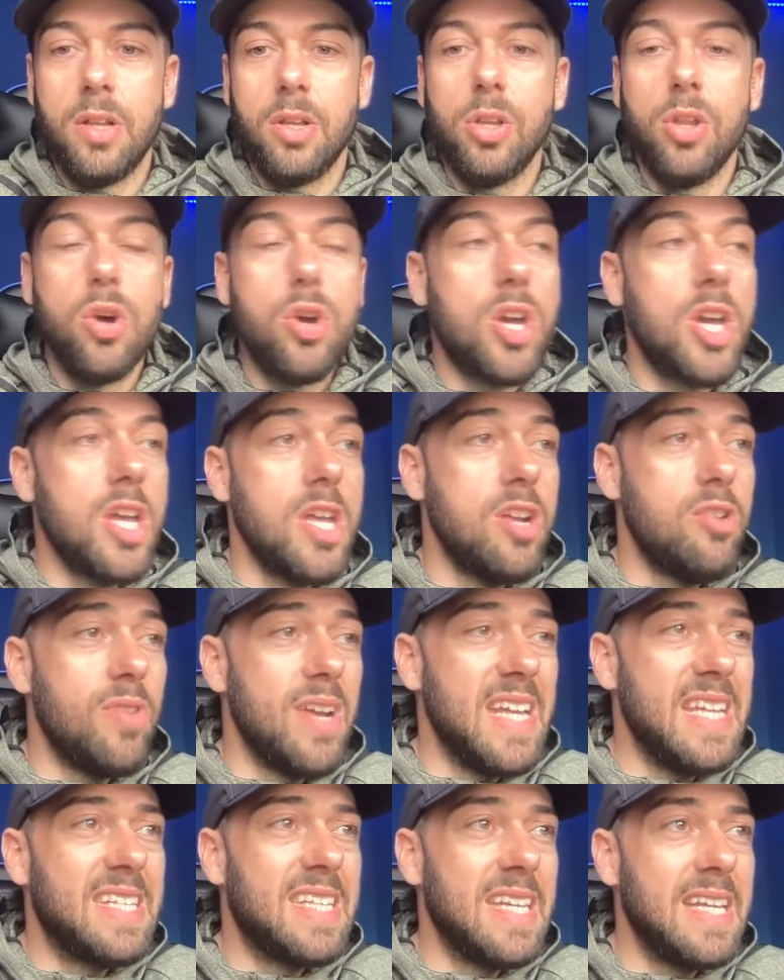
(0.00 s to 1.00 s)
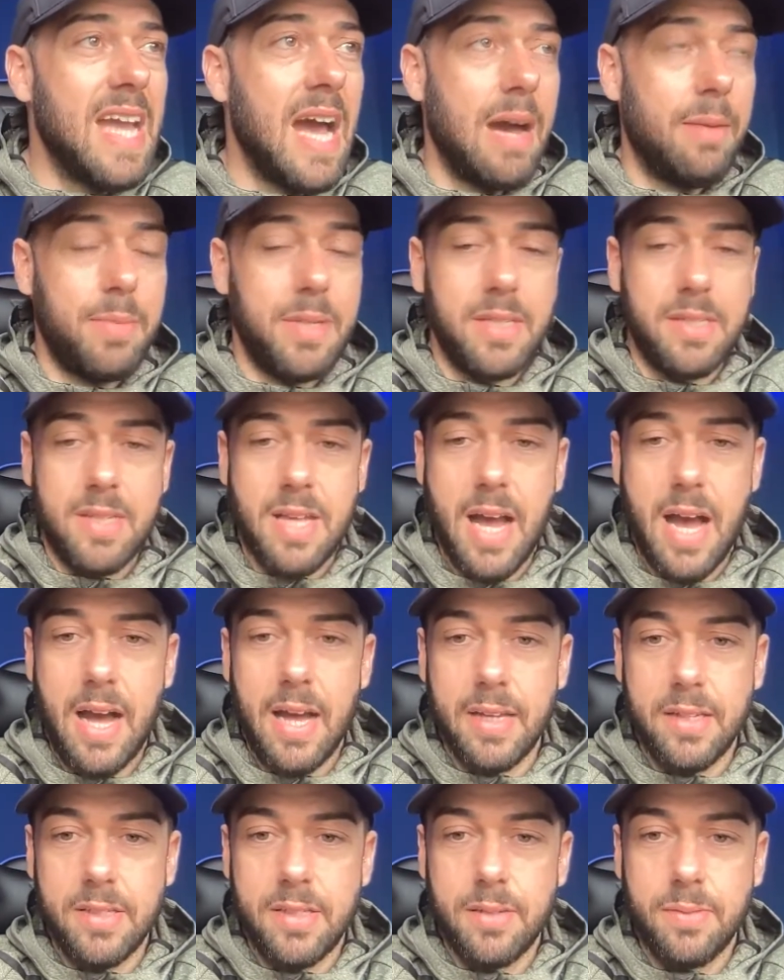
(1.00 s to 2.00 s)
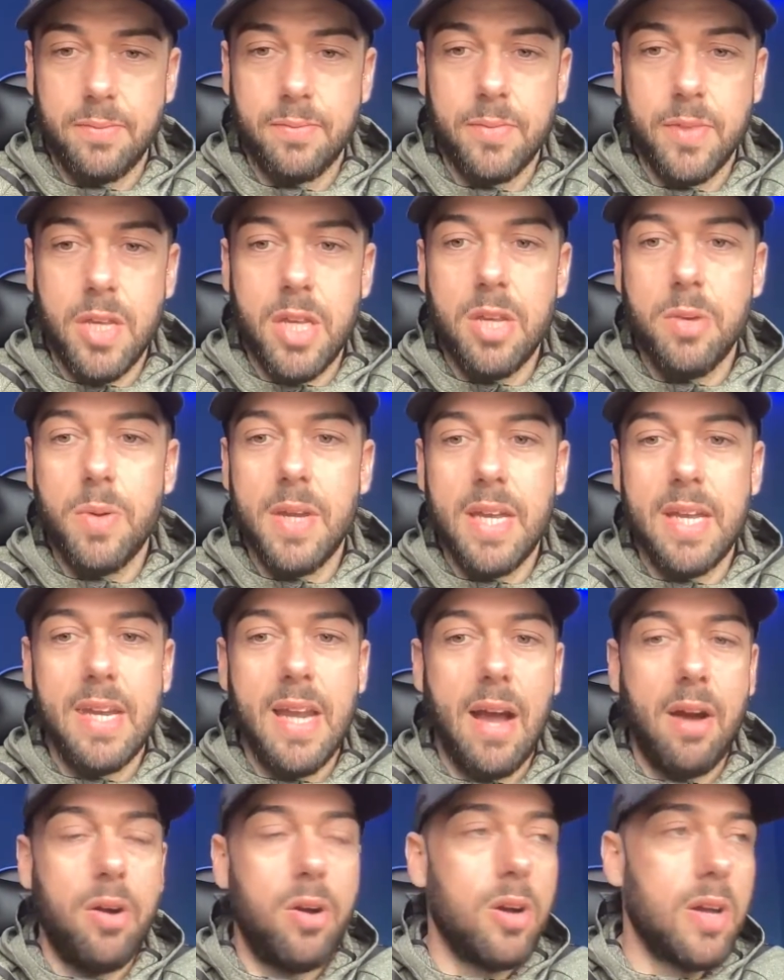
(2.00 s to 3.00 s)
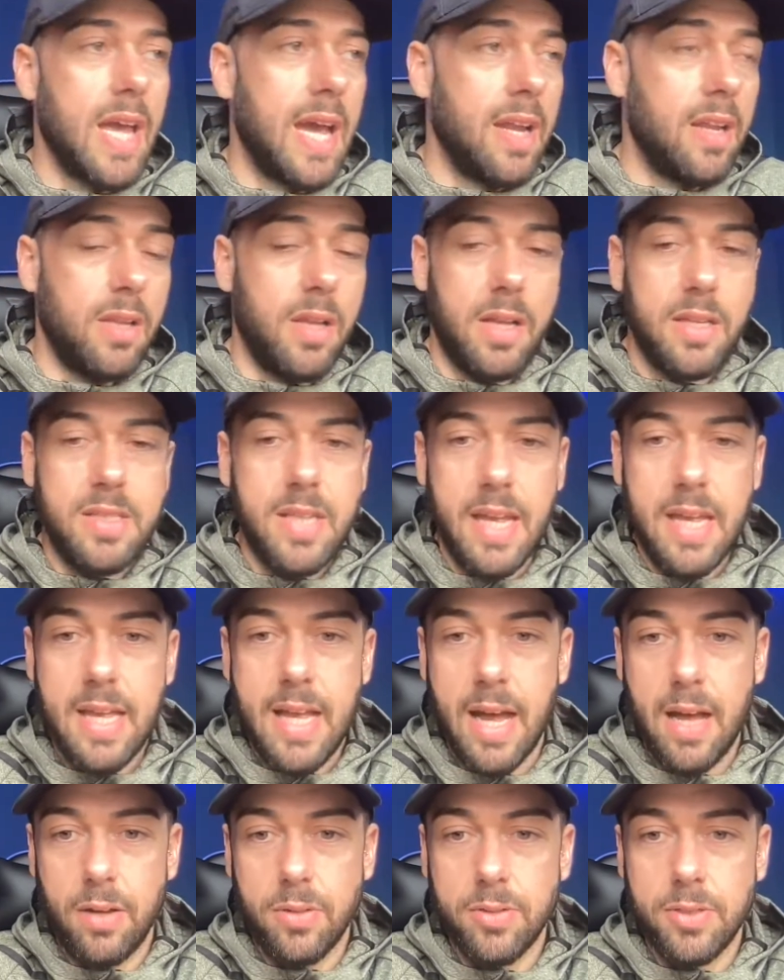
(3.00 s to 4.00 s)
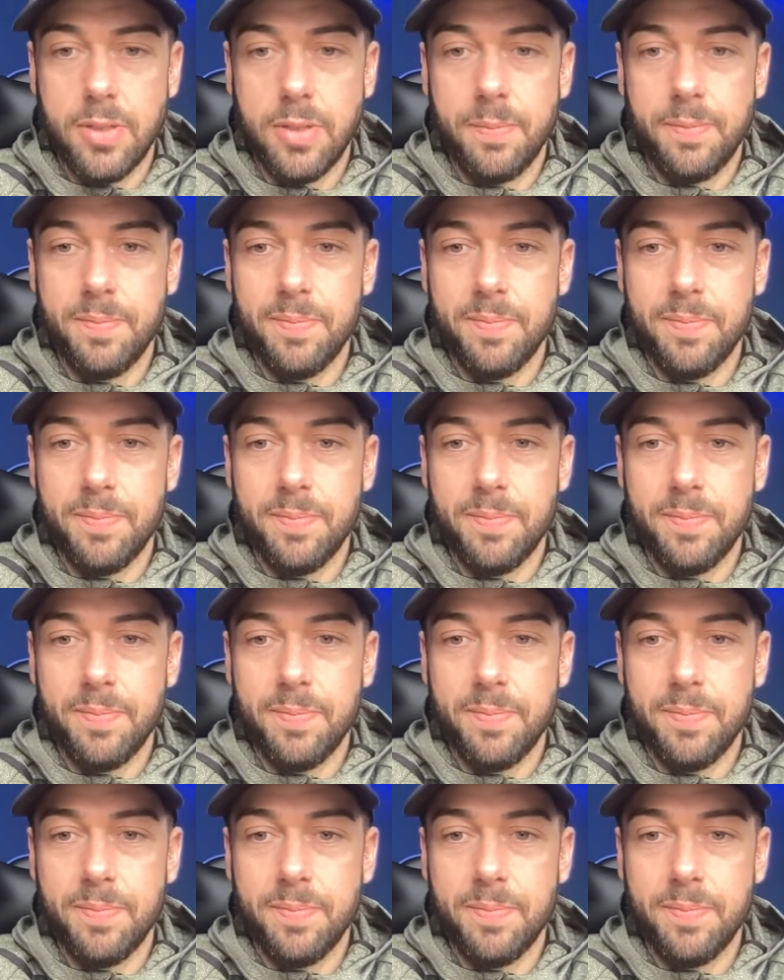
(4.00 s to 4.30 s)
Look at your eating habits, guys. Are you eating out or getting a lot of takeouts?